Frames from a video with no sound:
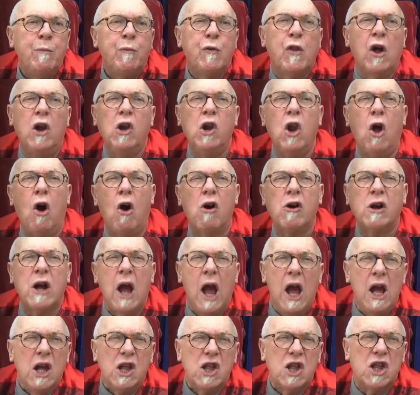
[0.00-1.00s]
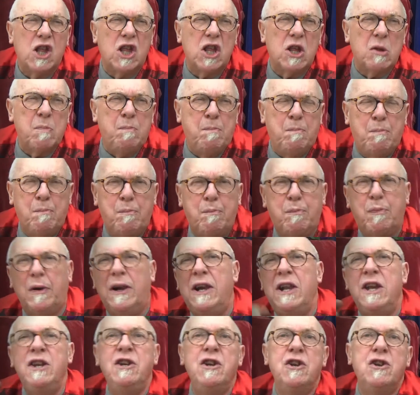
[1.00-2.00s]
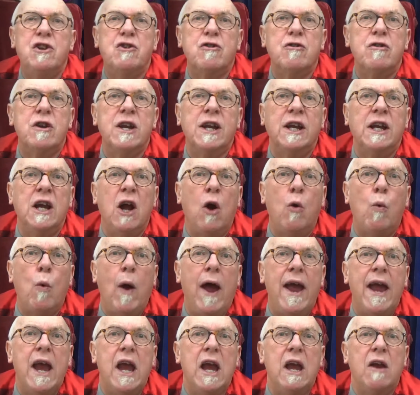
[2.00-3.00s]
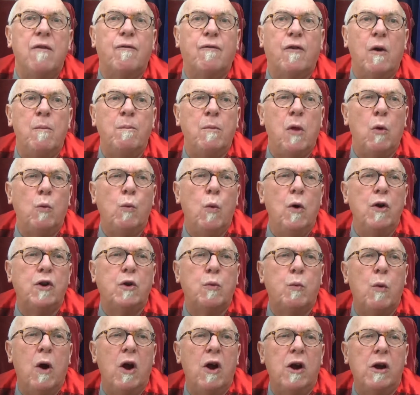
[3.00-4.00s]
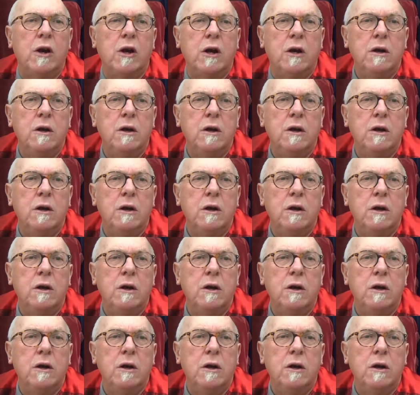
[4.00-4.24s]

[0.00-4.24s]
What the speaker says: the lot splintering away from the woodwork.